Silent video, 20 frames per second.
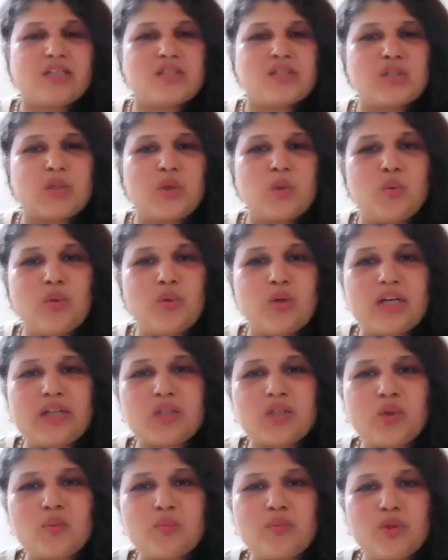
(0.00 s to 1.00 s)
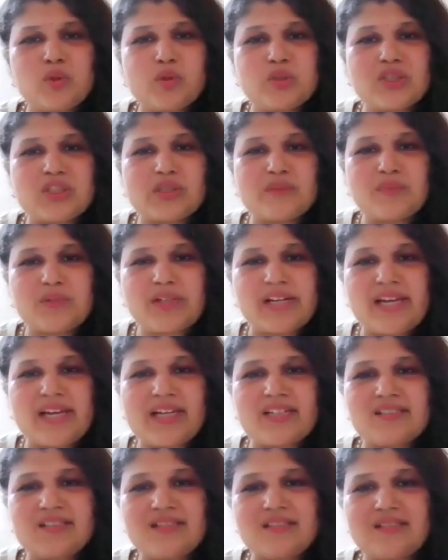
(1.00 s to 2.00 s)
So who are your blue chip
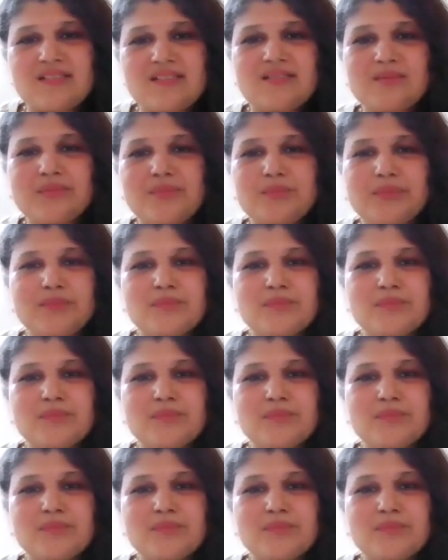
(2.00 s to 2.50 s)
clients?